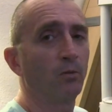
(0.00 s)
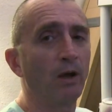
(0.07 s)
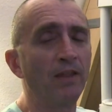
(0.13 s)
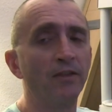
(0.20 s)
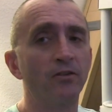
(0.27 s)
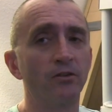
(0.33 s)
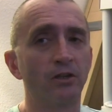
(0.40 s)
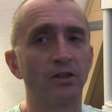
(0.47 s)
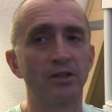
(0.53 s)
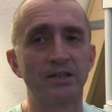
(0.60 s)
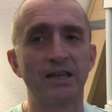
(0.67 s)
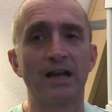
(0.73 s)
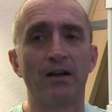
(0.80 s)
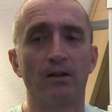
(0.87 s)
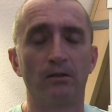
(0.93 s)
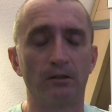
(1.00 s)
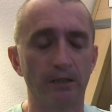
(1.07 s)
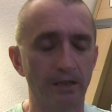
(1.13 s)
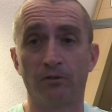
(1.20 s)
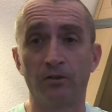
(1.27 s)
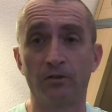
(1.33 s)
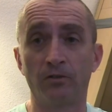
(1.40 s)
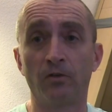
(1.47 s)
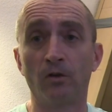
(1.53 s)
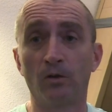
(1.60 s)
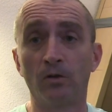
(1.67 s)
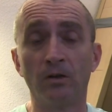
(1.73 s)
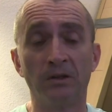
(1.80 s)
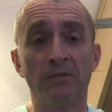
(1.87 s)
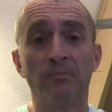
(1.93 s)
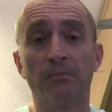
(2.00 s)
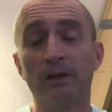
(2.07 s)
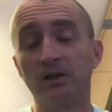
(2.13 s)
the way that you can tell, first of all,